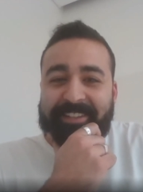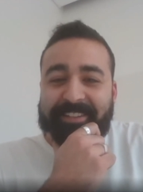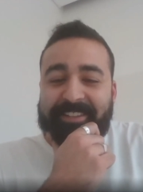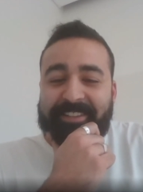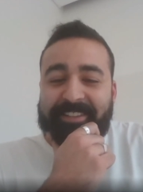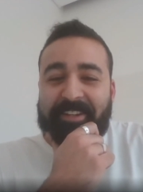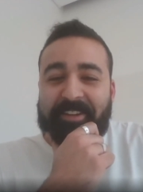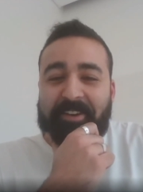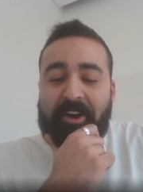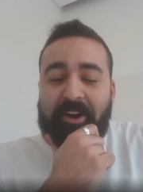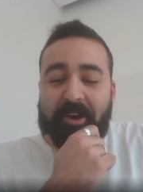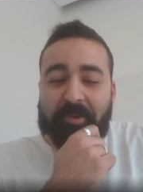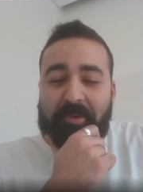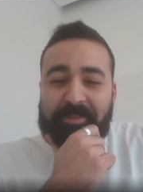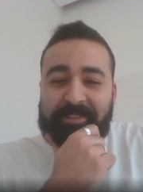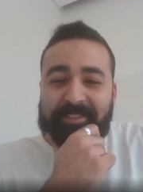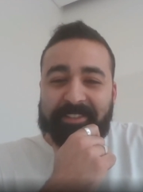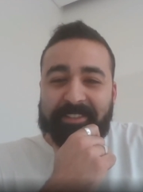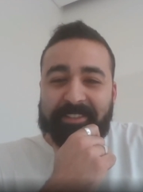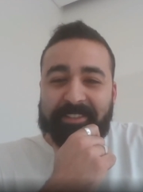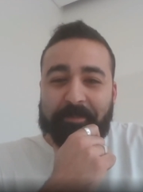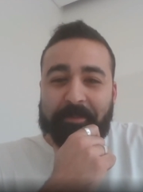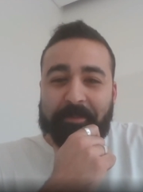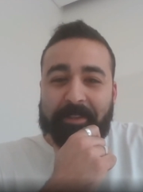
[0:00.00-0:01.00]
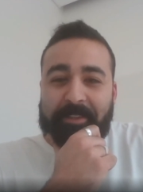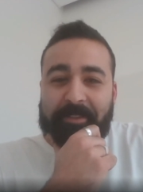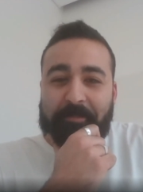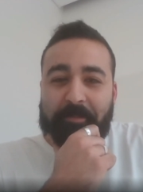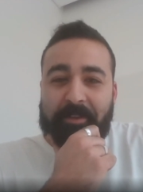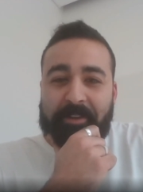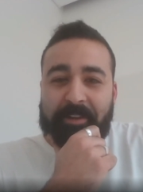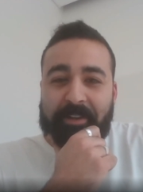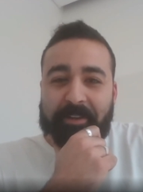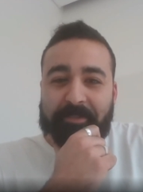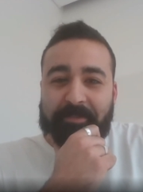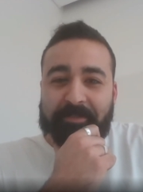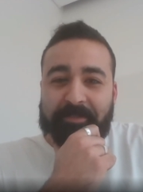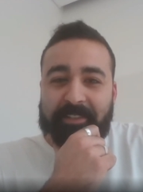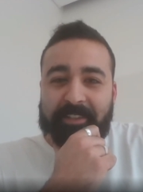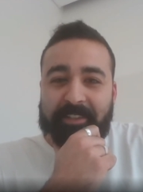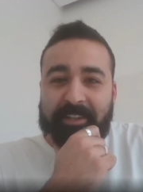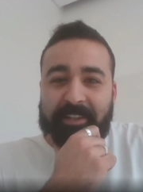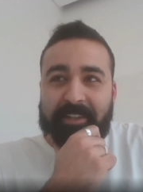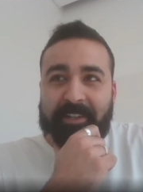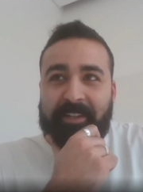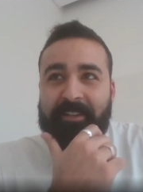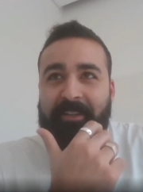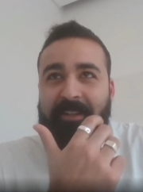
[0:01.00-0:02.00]
they commented with one of
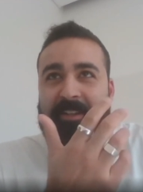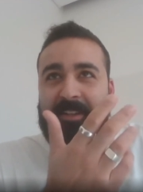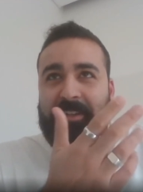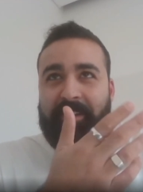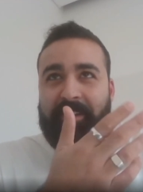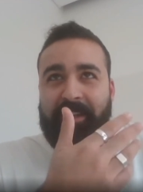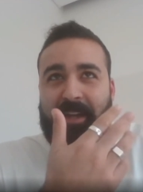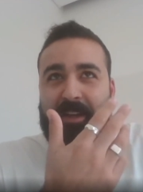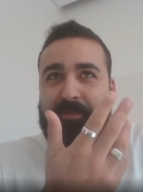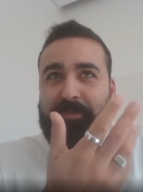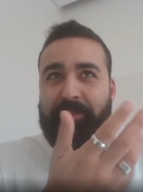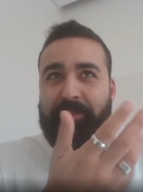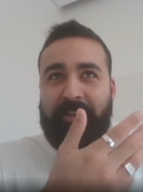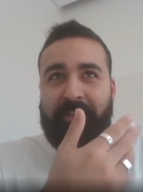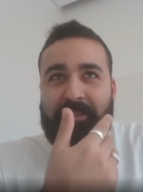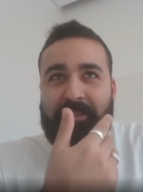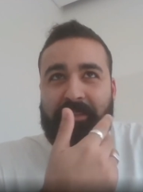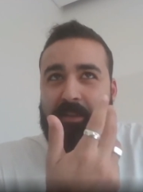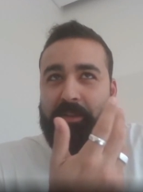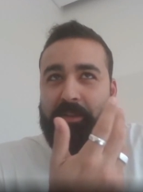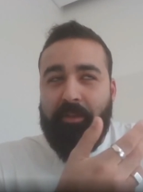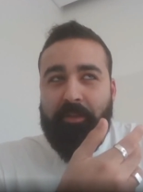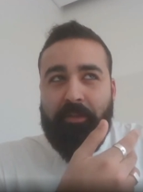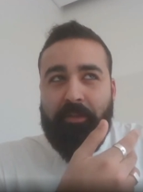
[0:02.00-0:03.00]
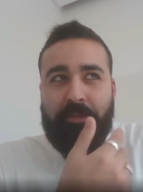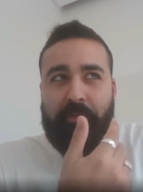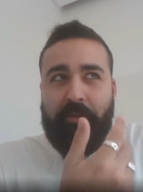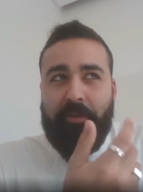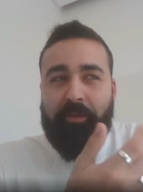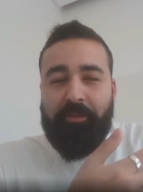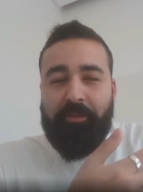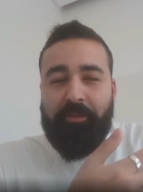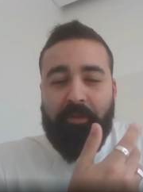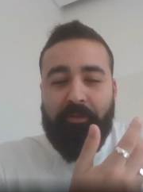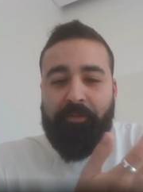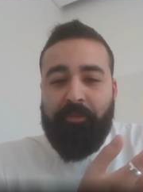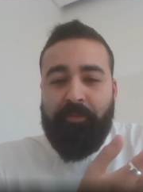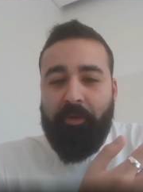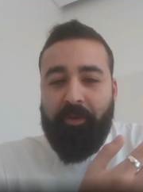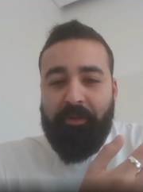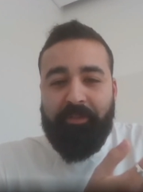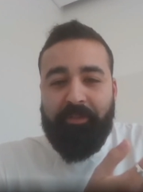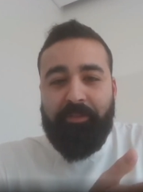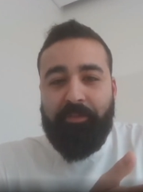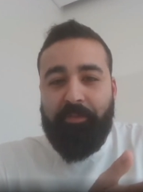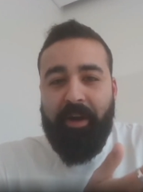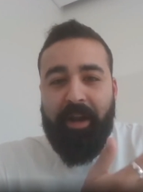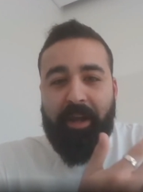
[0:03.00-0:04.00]
the, I think, the third or
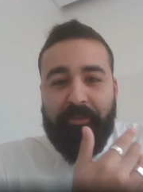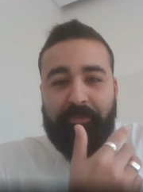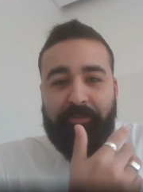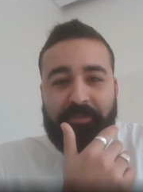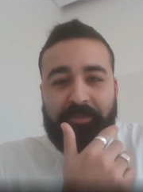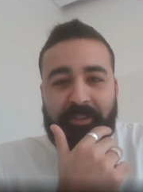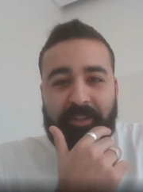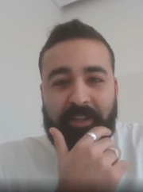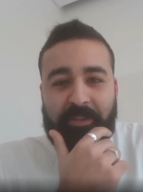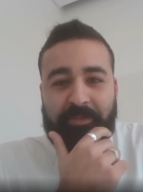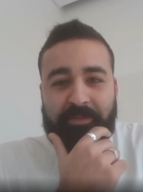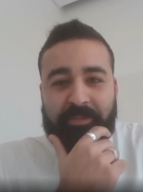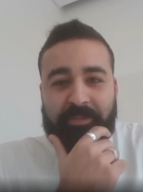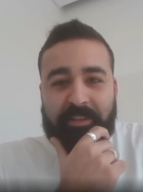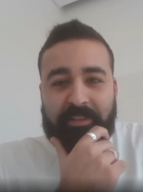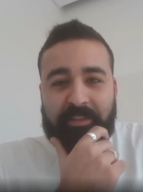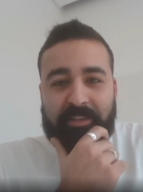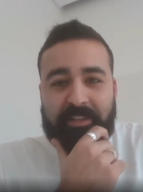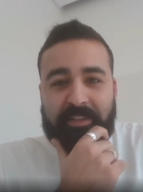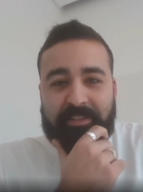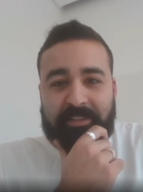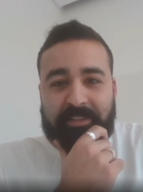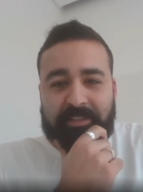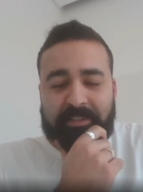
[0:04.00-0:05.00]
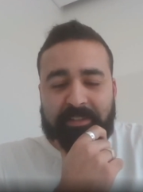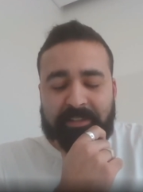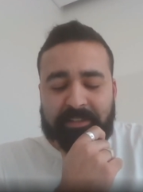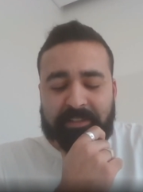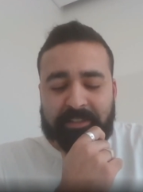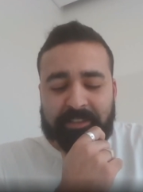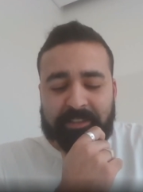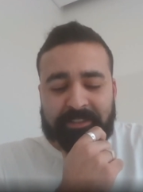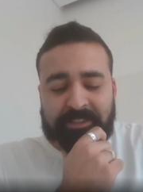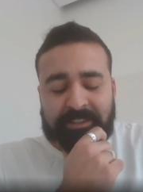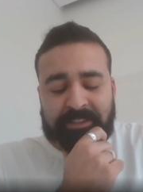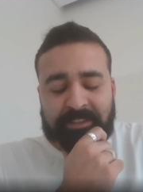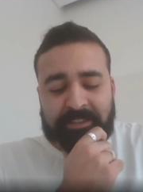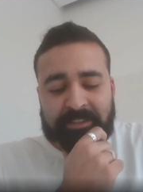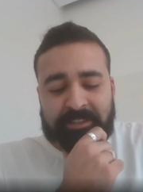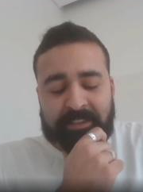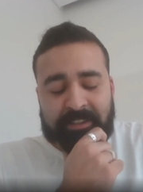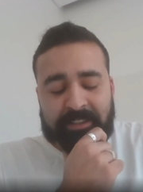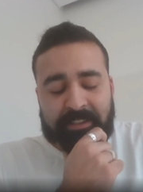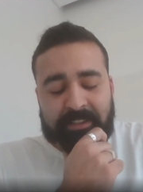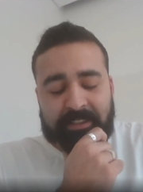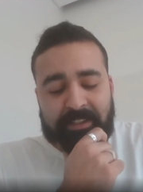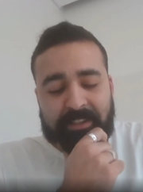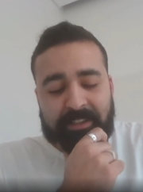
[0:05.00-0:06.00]
fourth draft of the thesis.
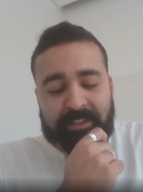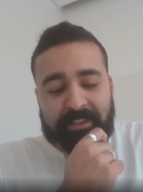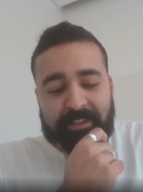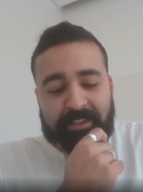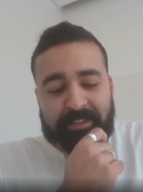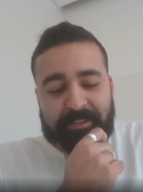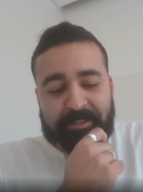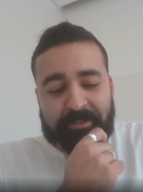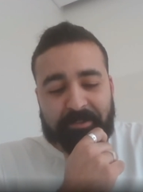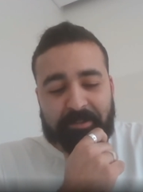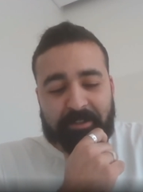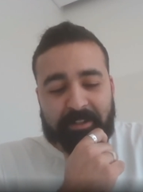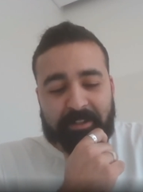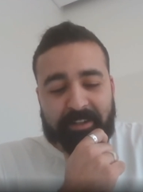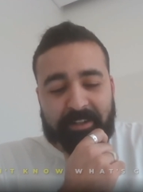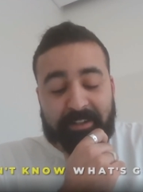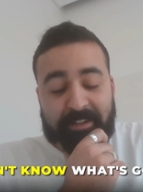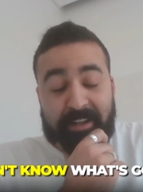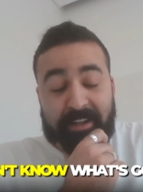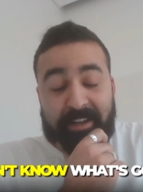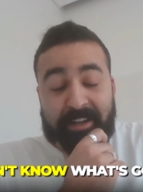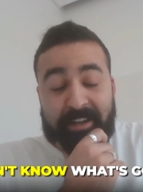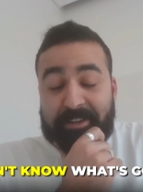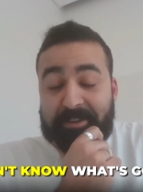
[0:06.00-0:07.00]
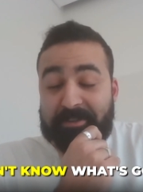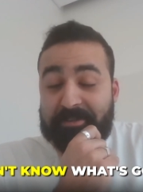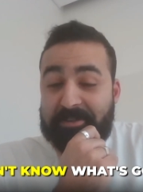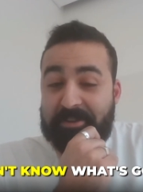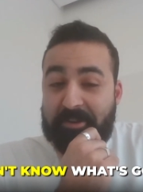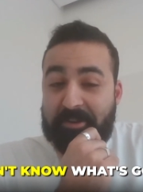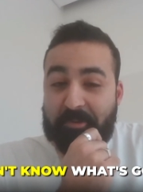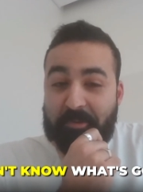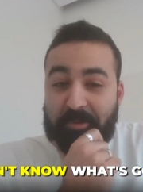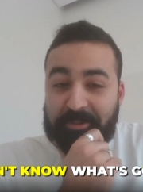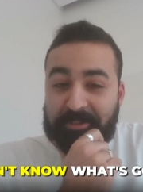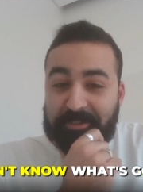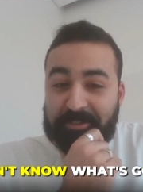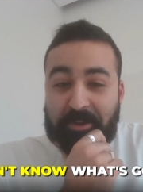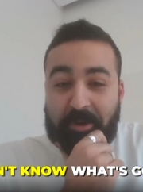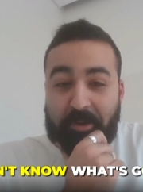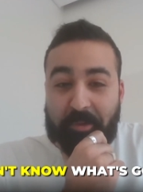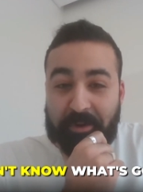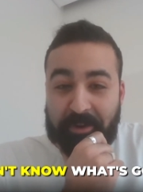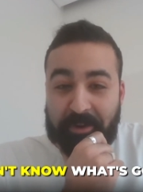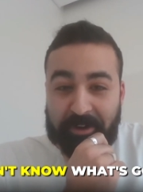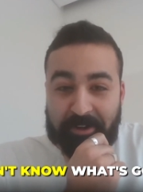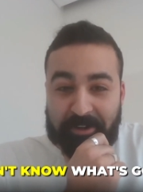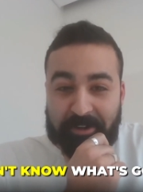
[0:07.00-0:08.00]
Uh, they were like, "I don't know what's
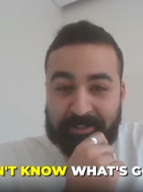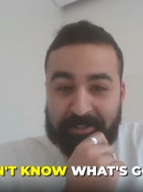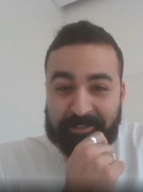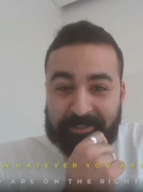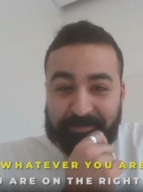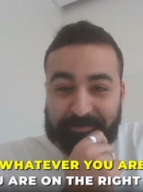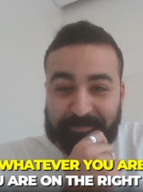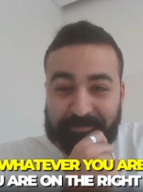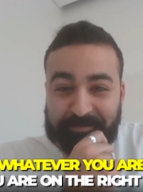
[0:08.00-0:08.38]
going on,